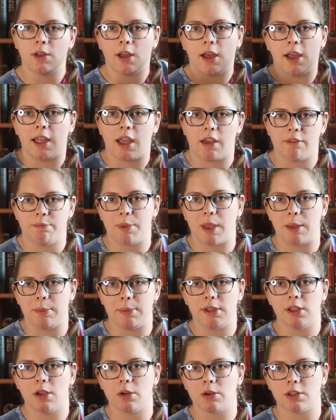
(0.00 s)
I have Baby
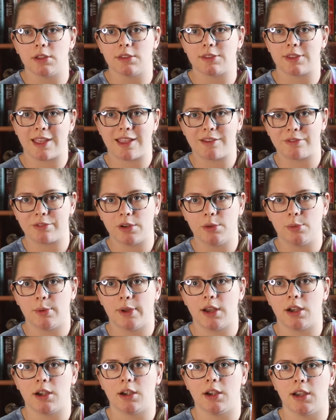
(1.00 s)
Yodas
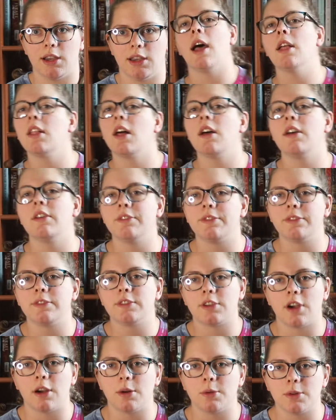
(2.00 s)
everywhere. I love
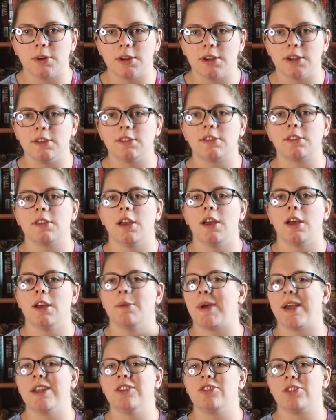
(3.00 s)
Star Wars.
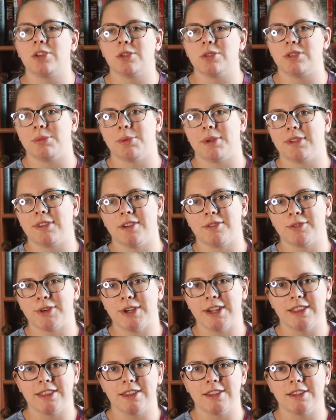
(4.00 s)
I just don't see myself
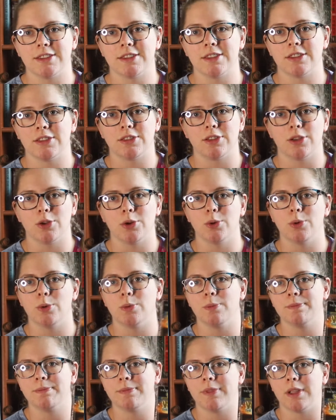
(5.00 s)
reading this,
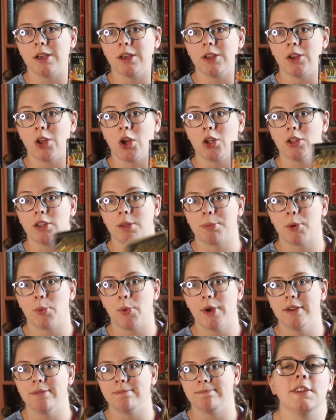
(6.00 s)
so unhaul number
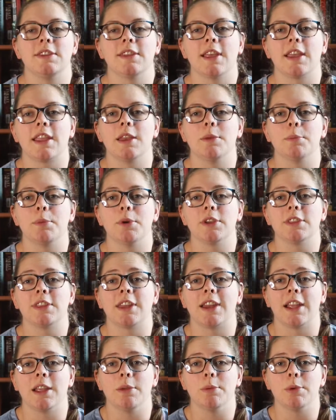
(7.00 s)
one. The second book that
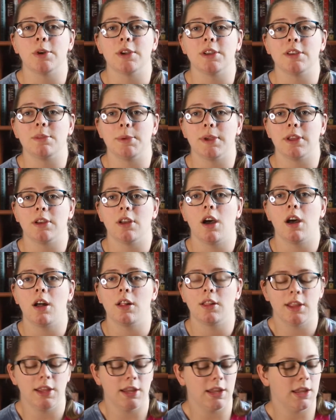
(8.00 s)
I am going to be
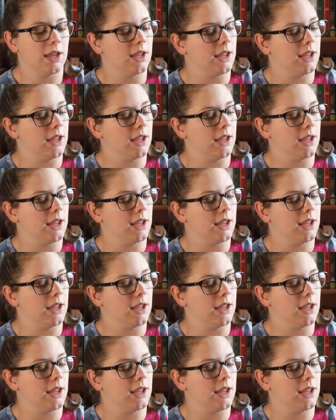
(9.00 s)
unhauling